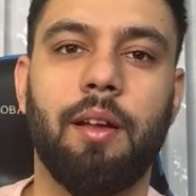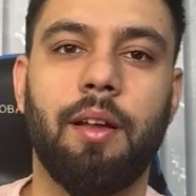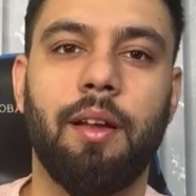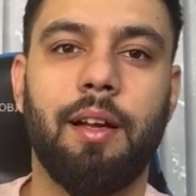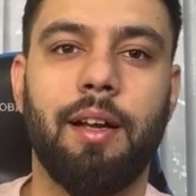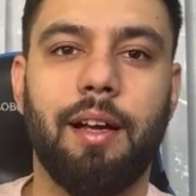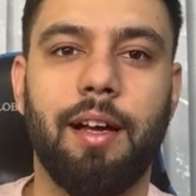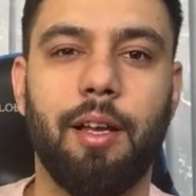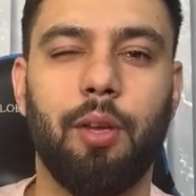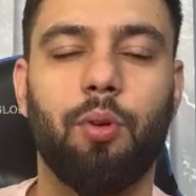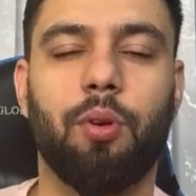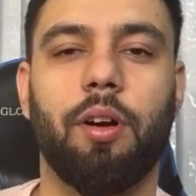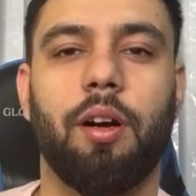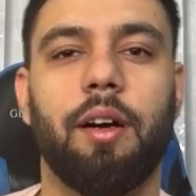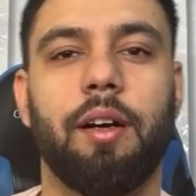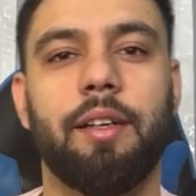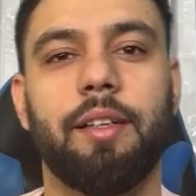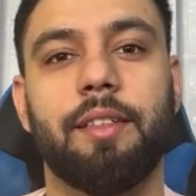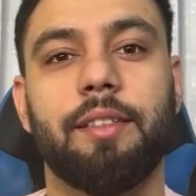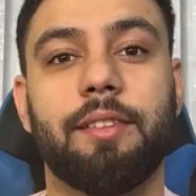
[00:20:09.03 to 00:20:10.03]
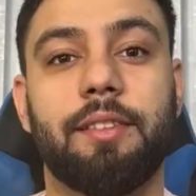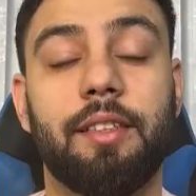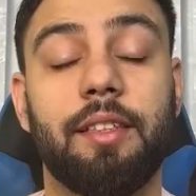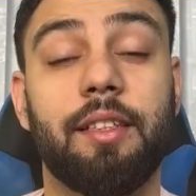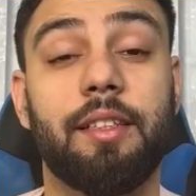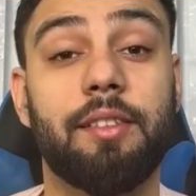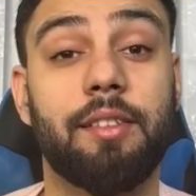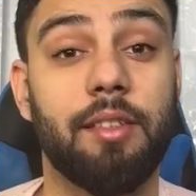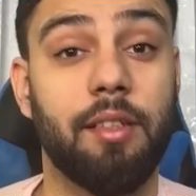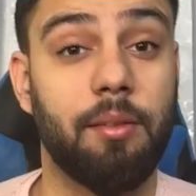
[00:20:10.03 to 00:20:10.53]
Hello guys, this is
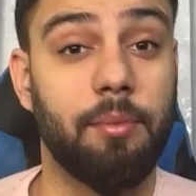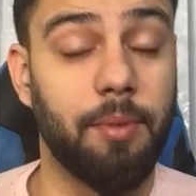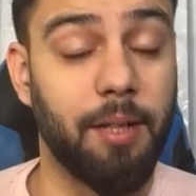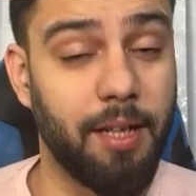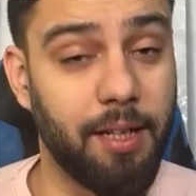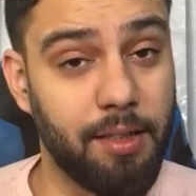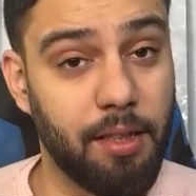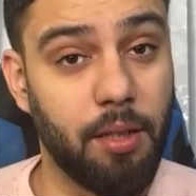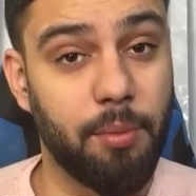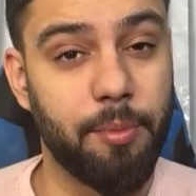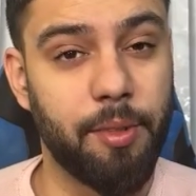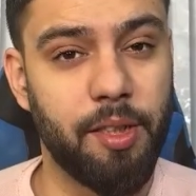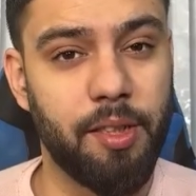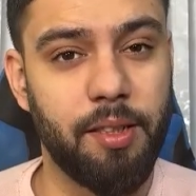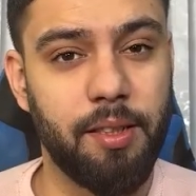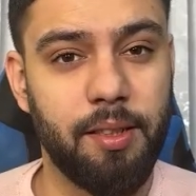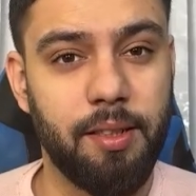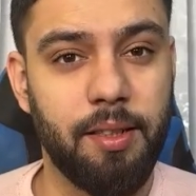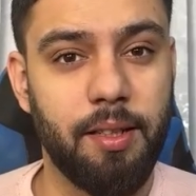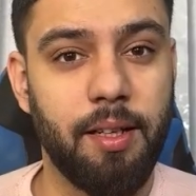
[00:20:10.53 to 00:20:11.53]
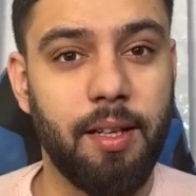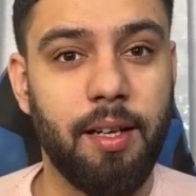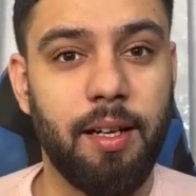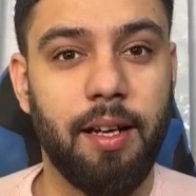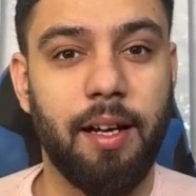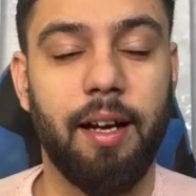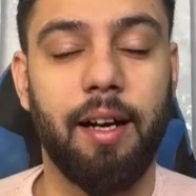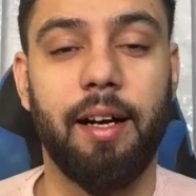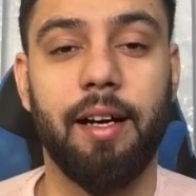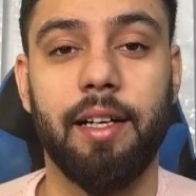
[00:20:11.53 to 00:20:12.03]
Sir Mahad Amer
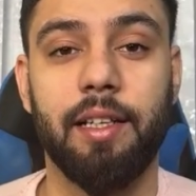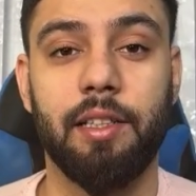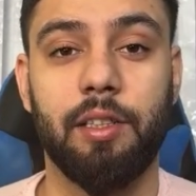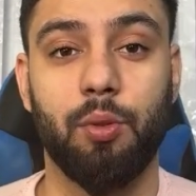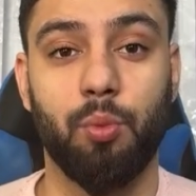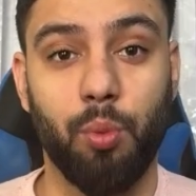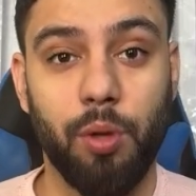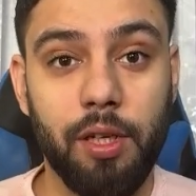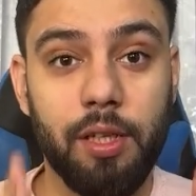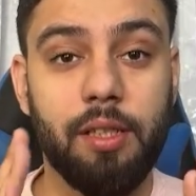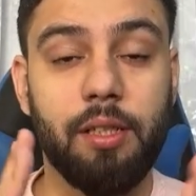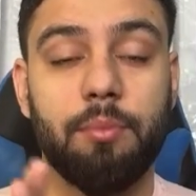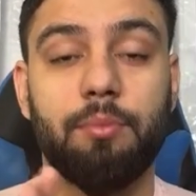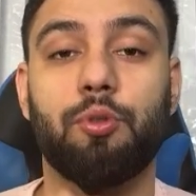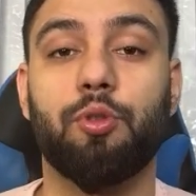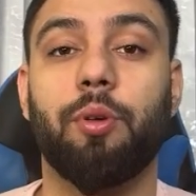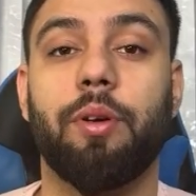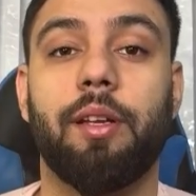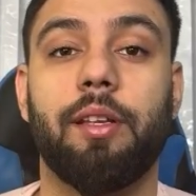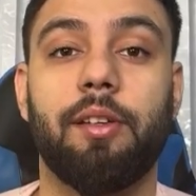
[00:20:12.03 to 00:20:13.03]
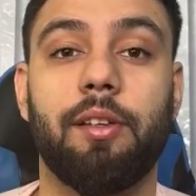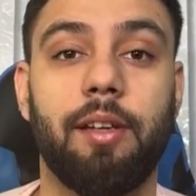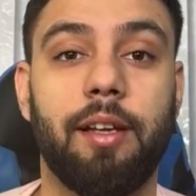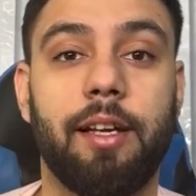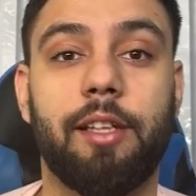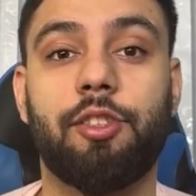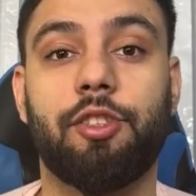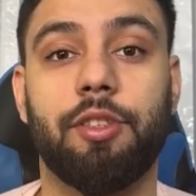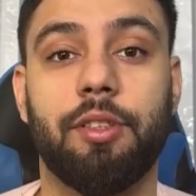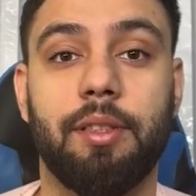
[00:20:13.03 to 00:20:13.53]
and welcome to another
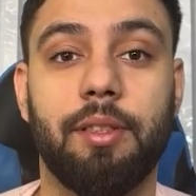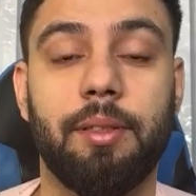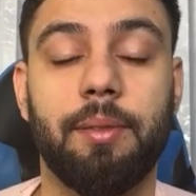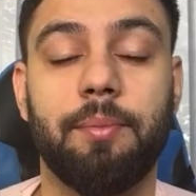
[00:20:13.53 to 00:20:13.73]
lecture.